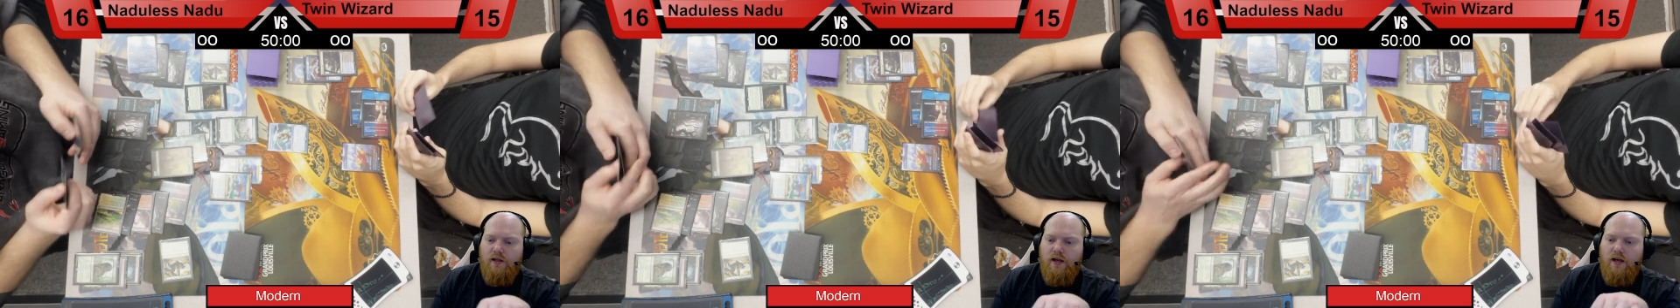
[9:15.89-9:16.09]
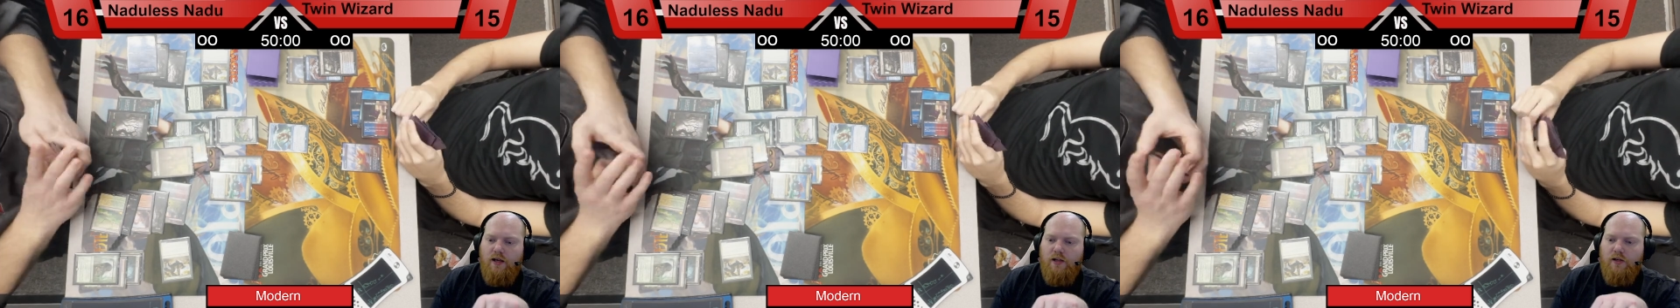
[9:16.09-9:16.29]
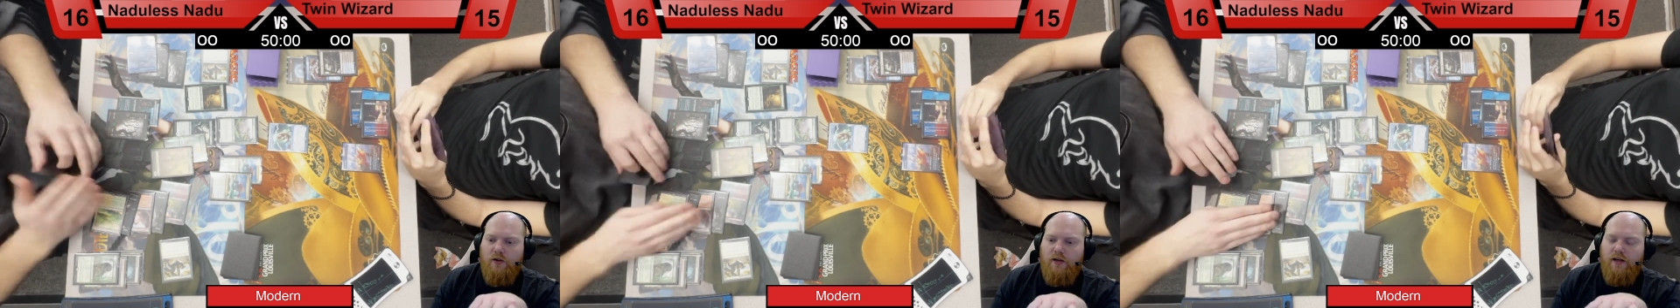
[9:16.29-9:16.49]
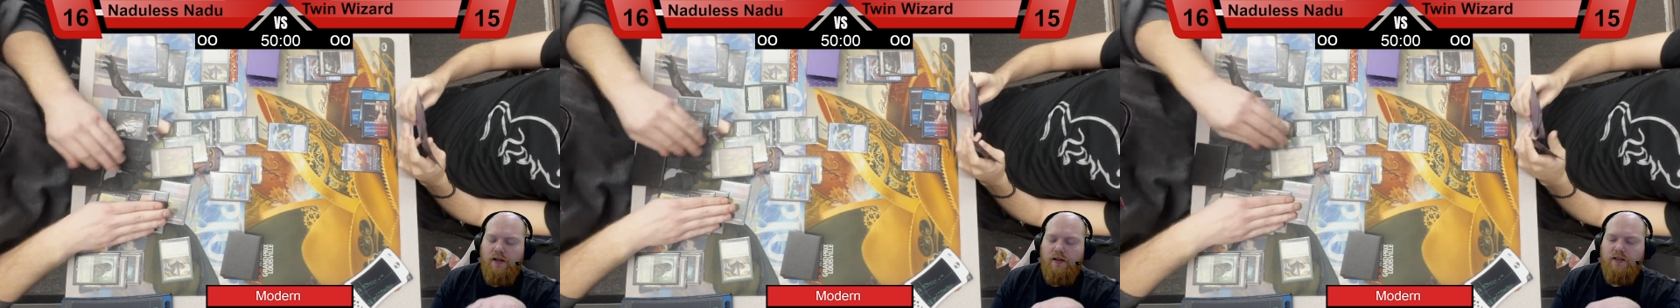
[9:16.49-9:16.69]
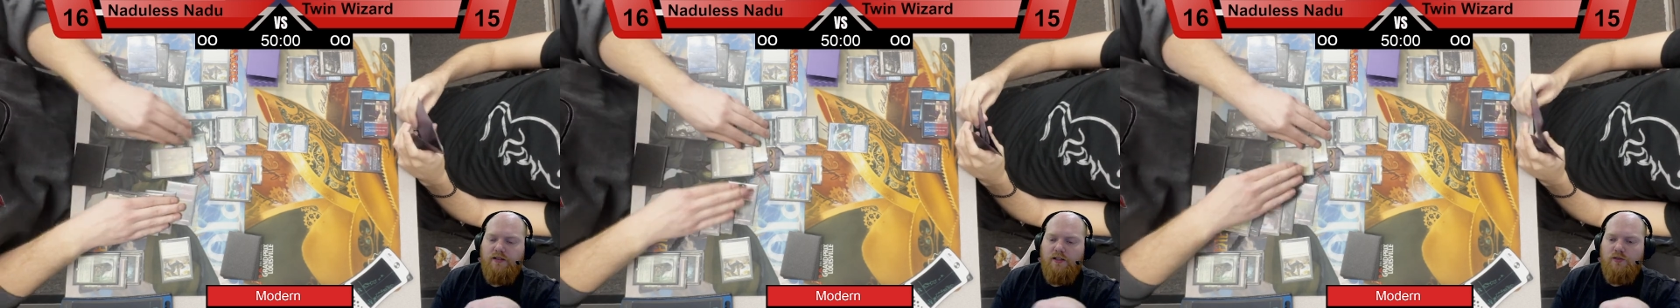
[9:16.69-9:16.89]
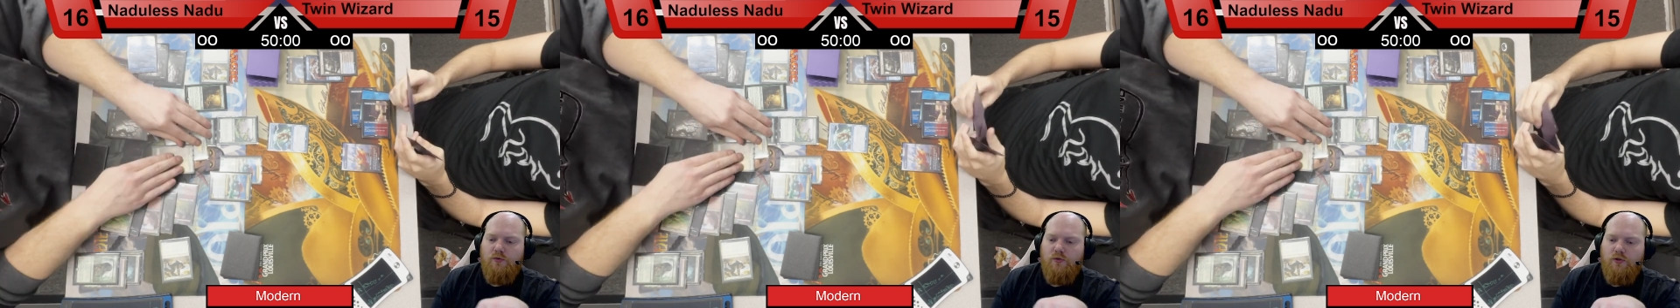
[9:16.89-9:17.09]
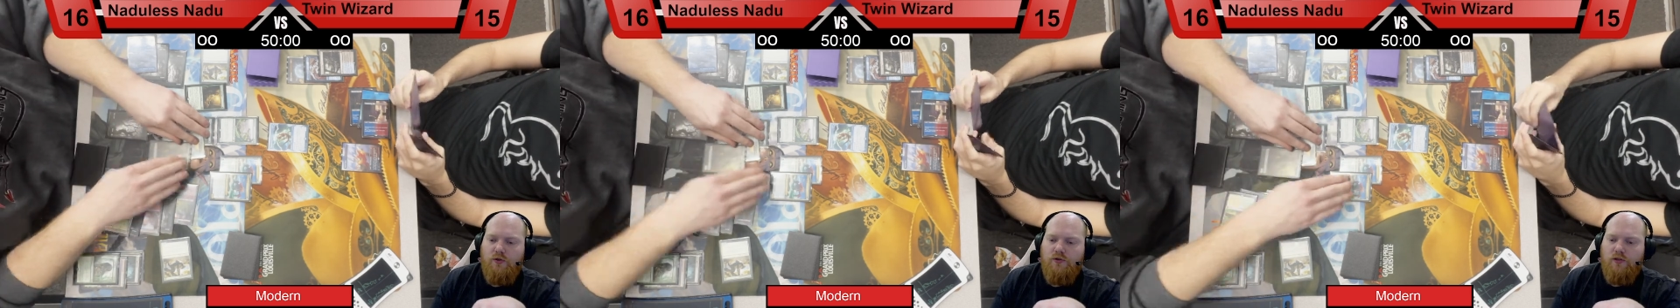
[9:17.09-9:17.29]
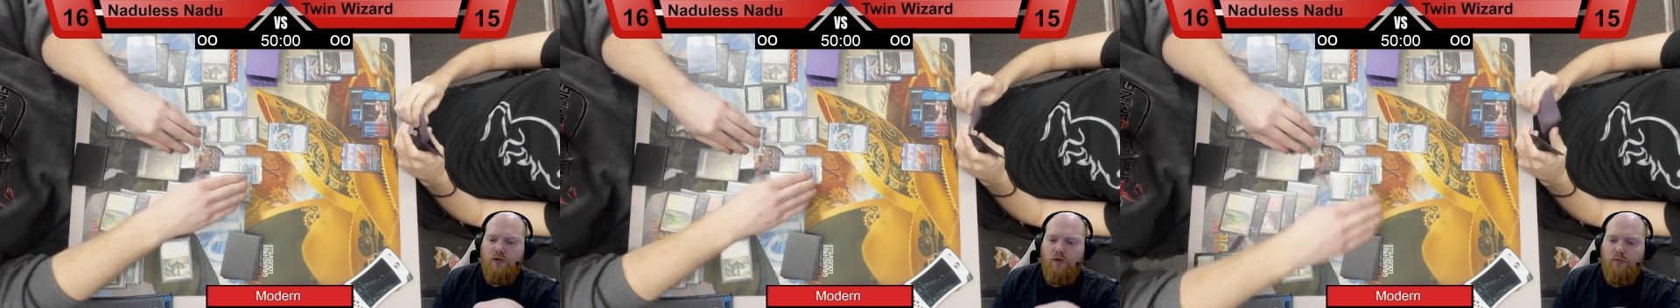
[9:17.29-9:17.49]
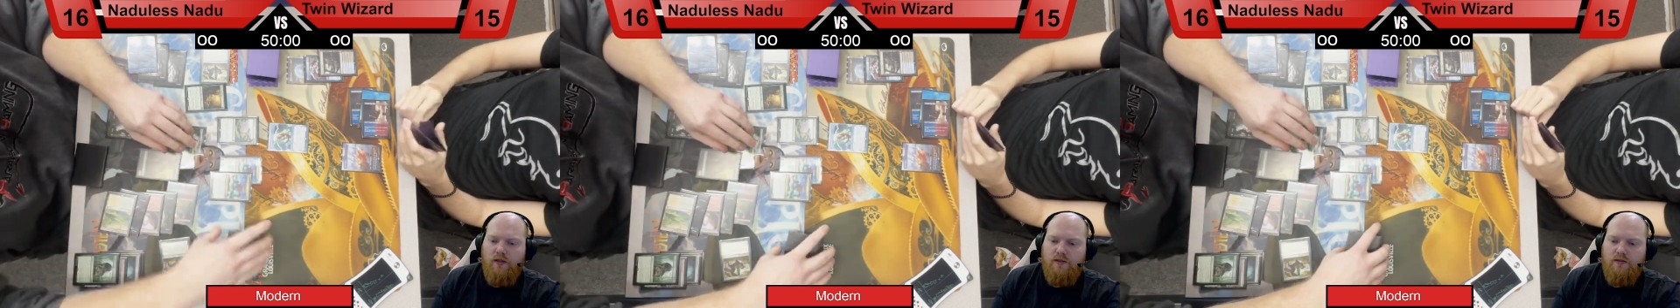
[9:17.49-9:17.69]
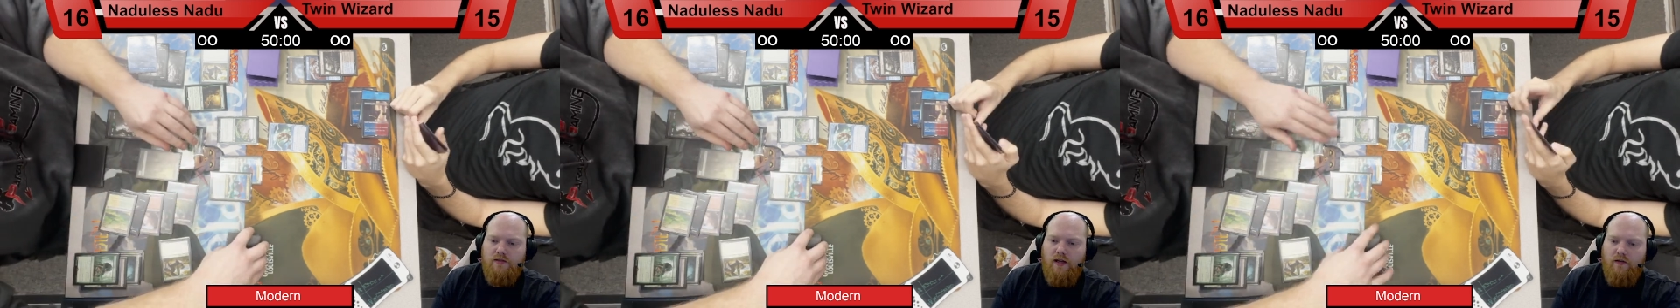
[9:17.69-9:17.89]
at least gets reduced a little
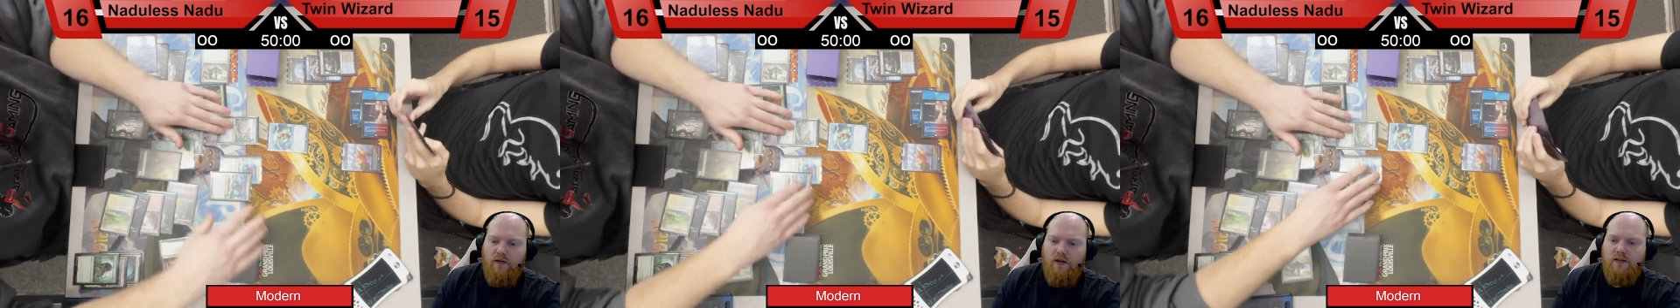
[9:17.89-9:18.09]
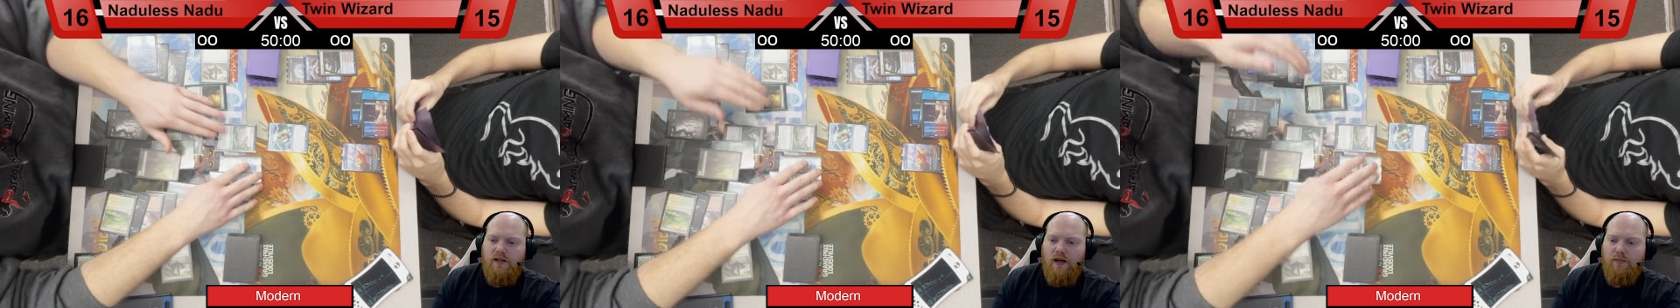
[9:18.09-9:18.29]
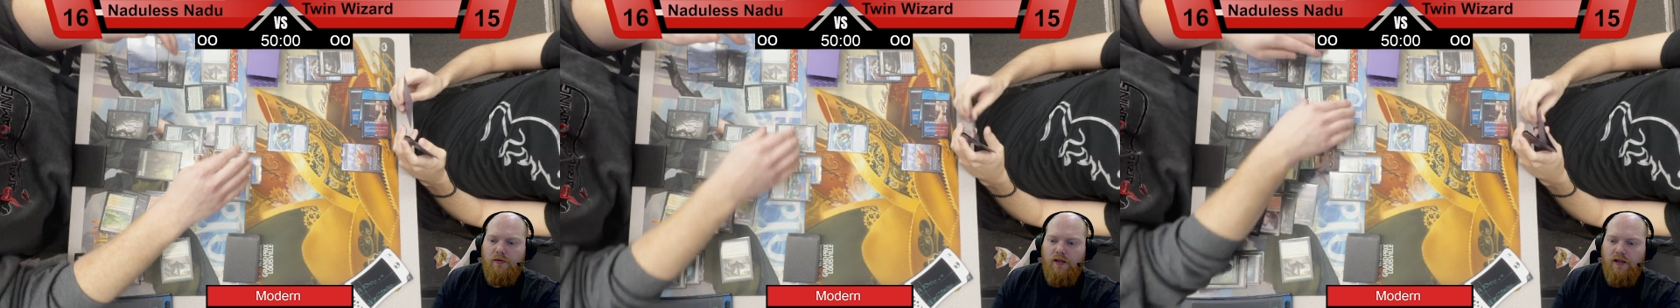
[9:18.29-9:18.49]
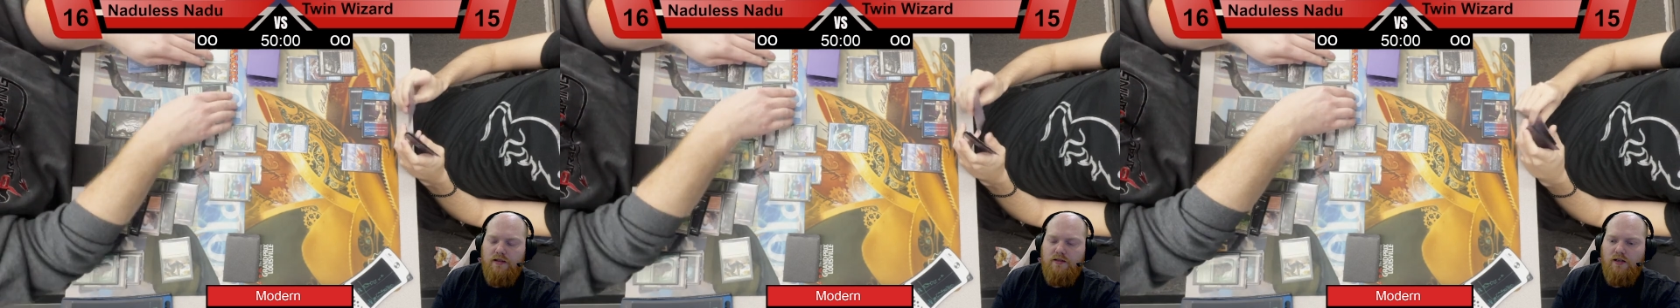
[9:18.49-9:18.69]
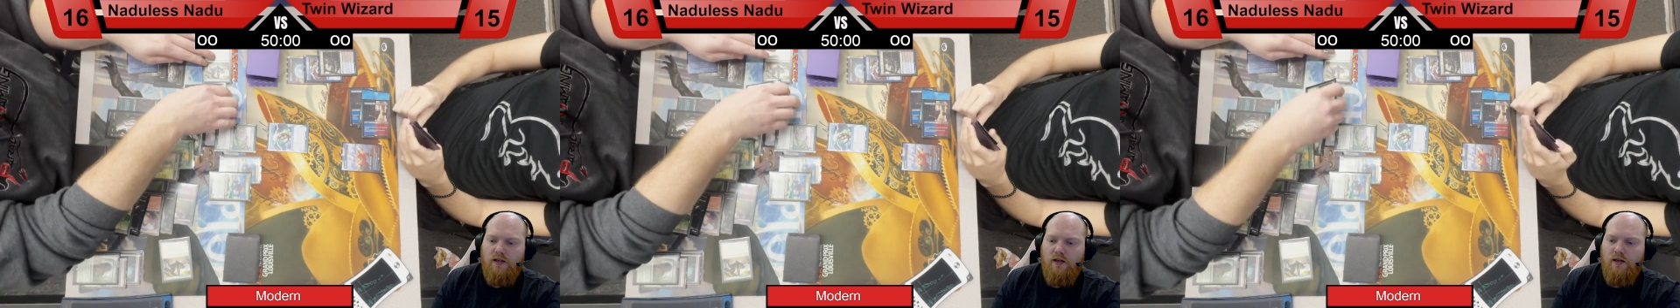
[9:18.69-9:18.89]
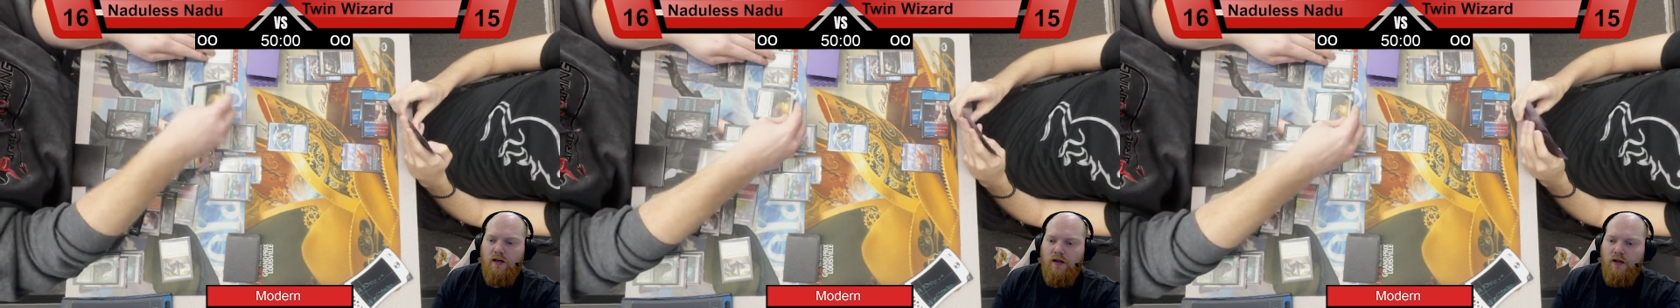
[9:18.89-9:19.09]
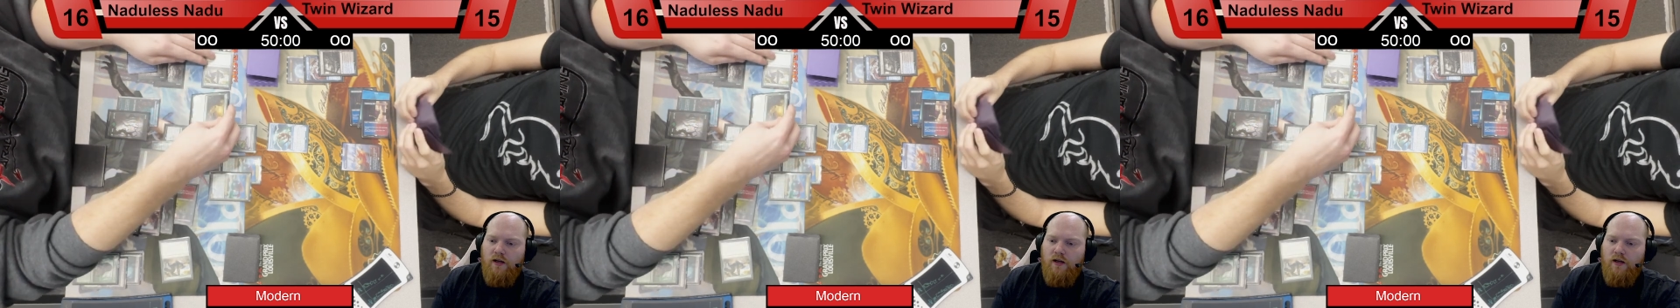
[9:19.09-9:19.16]
bit since I have untapped lands here.